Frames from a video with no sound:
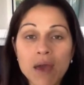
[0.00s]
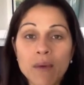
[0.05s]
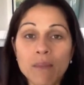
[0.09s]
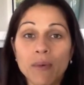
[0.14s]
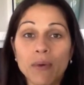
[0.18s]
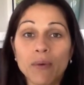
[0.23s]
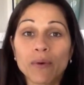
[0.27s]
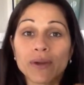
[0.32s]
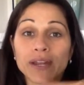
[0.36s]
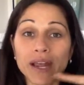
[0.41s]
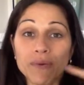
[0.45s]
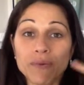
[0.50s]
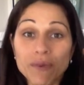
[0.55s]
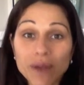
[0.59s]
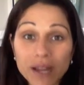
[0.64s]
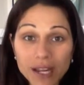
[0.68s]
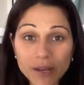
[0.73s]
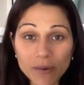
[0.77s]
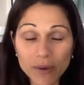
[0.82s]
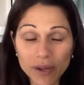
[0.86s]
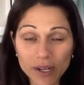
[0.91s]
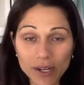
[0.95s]
But what I
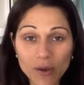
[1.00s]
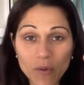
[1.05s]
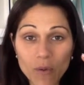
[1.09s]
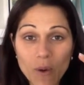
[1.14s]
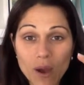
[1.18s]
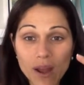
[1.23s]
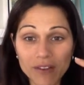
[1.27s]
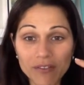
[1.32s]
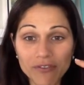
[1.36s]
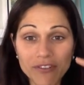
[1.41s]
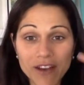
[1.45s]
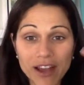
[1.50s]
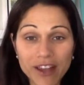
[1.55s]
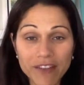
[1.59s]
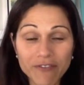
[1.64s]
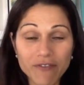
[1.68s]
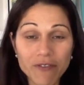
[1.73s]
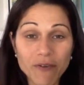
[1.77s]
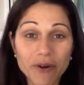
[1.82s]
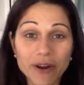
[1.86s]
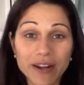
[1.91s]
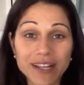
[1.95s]
really want to qualify
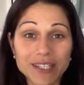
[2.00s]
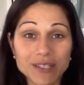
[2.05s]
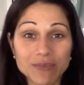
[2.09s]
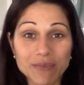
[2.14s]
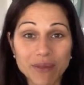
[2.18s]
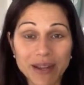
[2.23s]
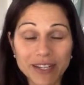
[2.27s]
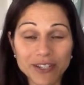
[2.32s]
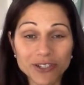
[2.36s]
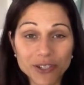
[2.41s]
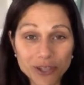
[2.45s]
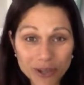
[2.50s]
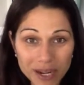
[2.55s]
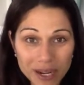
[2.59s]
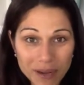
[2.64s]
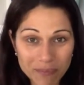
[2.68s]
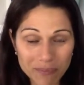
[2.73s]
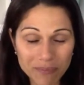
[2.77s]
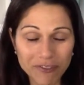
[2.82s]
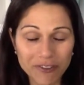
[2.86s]
for is my trip